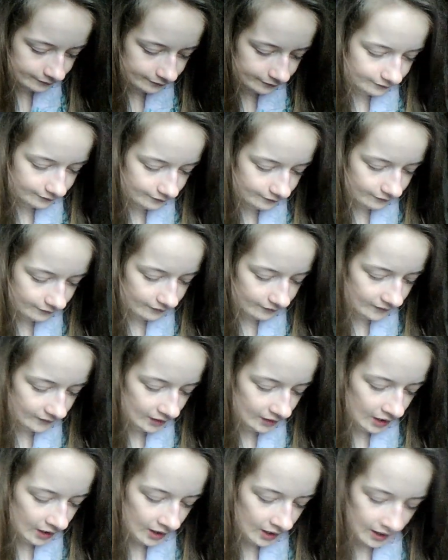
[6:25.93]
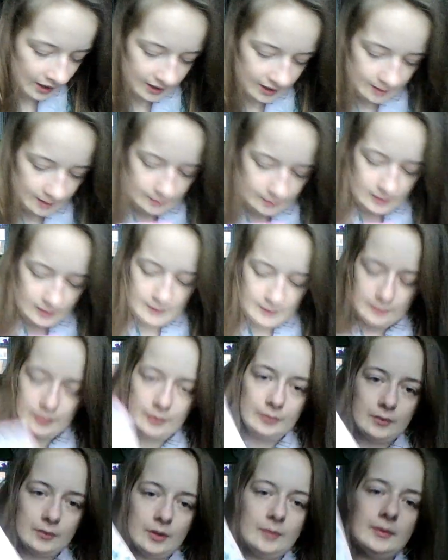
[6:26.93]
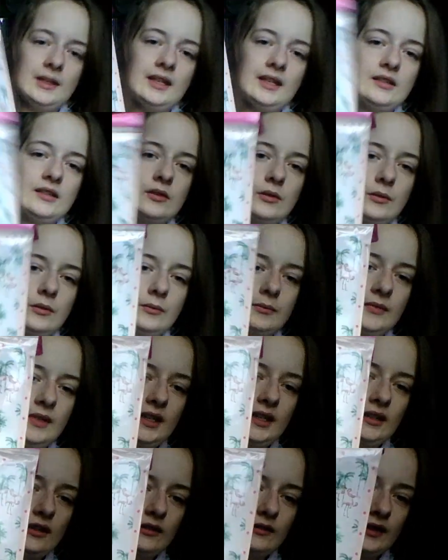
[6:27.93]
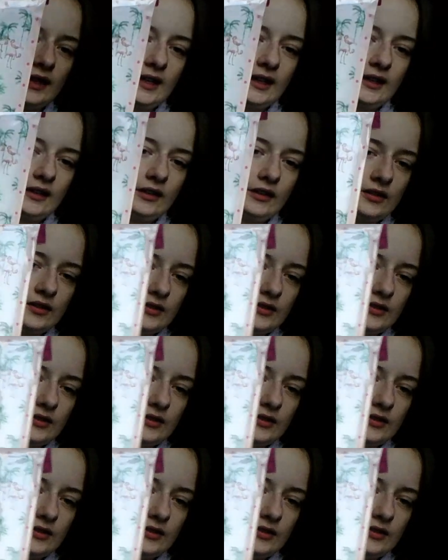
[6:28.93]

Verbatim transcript: Then my mum got me some nail files with bangles